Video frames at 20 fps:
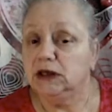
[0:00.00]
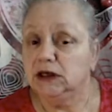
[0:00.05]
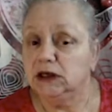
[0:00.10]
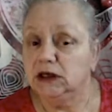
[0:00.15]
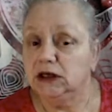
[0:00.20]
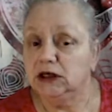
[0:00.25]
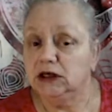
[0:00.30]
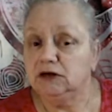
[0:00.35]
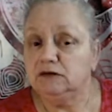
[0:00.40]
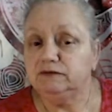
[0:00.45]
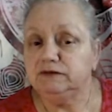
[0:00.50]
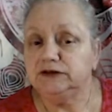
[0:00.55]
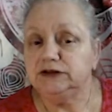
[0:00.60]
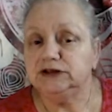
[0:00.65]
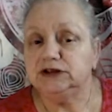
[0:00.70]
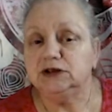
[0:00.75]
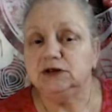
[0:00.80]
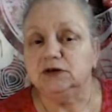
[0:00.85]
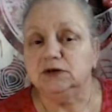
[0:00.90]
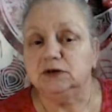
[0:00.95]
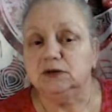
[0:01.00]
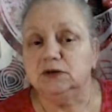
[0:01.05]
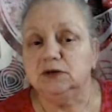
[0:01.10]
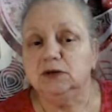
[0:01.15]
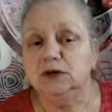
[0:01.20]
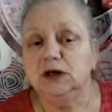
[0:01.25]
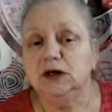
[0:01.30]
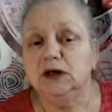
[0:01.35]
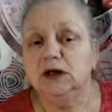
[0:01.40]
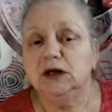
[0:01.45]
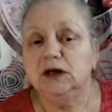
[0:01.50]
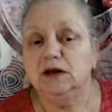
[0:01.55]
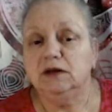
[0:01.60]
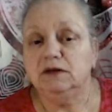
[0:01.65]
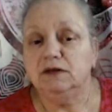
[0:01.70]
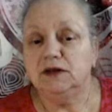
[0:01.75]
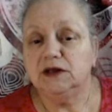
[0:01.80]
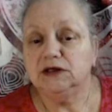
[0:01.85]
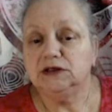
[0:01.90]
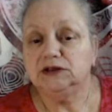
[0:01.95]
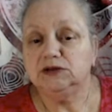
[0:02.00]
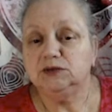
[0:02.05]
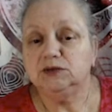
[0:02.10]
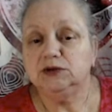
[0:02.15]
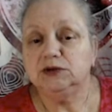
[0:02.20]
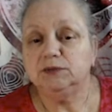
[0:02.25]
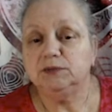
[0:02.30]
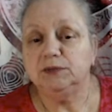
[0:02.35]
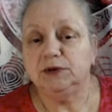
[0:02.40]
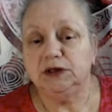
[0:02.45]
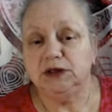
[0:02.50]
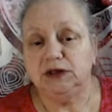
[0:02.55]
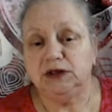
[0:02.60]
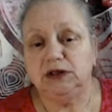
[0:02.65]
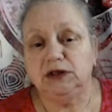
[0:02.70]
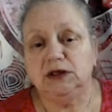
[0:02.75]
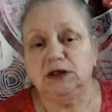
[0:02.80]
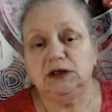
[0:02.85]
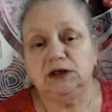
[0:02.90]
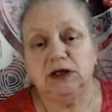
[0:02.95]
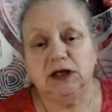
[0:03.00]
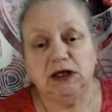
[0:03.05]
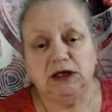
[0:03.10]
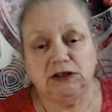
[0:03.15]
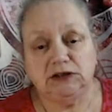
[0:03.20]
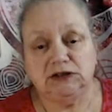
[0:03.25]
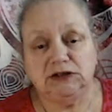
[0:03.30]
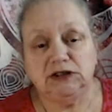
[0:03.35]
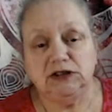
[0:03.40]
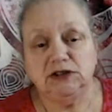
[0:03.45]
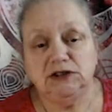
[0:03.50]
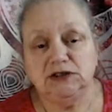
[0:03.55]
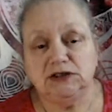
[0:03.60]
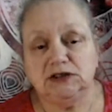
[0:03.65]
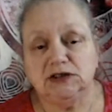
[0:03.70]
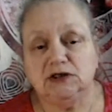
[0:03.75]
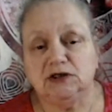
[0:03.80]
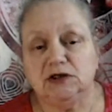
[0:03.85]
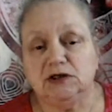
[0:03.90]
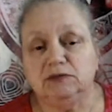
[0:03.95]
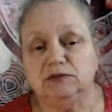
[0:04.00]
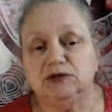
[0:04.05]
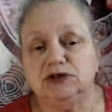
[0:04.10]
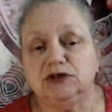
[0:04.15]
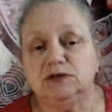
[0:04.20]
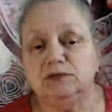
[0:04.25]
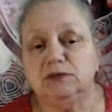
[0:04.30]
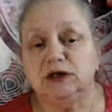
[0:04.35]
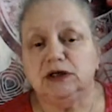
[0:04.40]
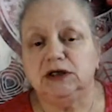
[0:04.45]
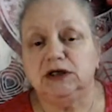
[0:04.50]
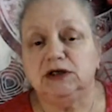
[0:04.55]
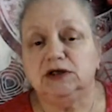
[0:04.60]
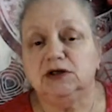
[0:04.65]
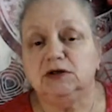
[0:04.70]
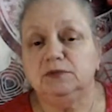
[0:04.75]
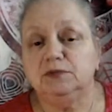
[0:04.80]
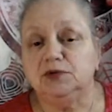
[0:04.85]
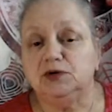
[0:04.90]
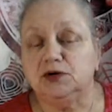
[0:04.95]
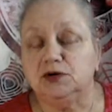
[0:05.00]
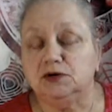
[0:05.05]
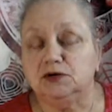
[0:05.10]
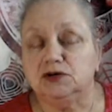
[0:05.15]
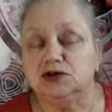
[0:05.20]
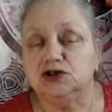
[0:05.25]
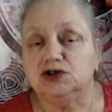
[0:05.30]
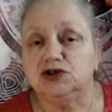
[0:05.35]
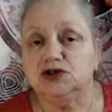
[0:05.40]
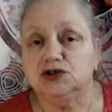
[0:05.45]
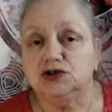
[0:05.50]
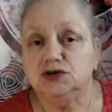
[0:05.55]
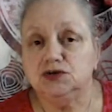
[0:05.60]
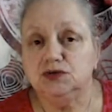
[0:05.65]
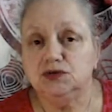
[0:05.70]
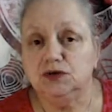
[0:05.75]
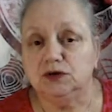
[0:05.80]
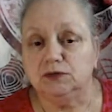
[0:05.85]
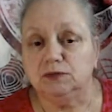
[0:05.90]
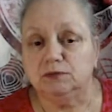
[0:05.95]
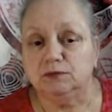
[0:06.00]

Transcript: If so, this would be an excellent time to make an approach to them.